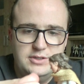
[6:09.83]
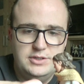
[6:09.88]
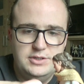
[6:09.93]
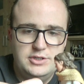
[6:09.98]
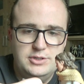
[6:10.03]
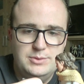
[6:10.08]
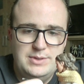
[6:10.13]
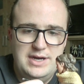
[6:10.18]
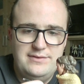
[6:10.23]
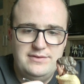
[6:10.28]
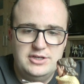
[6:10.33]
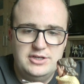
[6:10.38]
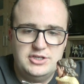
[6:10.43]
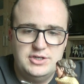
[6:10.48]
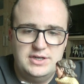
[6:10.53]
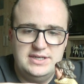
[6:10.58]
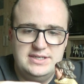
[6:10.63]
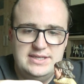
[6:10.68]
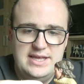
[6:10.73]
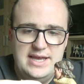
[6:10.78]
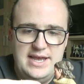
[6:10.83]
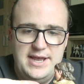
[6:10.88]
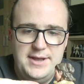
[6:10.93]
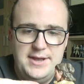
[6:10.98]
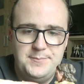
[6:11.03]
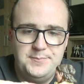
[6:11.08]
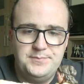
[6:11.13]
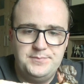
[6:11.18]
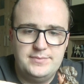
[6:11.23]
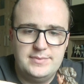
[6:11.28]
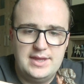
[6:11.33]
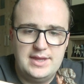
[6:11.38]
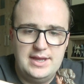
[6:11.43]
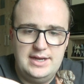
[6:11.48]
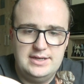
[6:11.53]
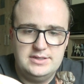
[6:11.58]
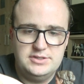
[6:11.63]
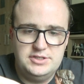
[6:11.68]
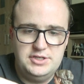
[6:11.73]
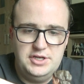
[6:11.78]
So you do have your choice there
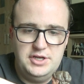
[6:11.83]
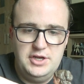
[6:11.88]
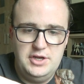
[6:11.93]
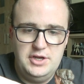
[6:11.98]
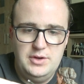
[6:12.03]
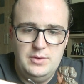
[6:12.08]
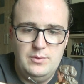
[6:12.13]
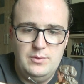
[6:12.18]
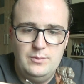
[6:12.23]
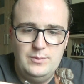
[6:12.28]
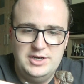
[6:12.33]
as to